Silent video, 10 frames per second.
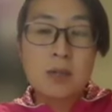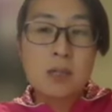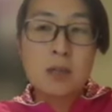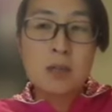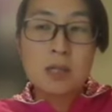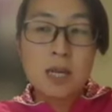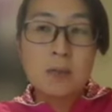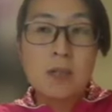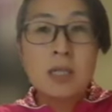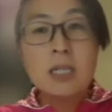you they
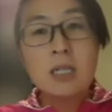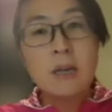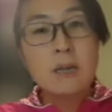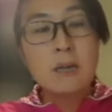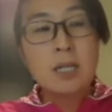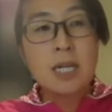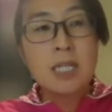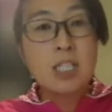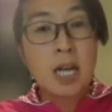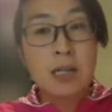really give me
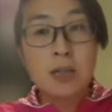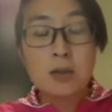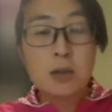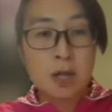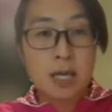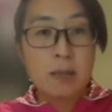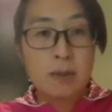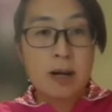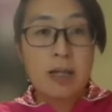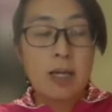a chance to think
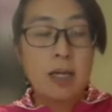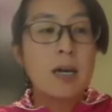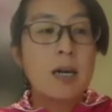about it,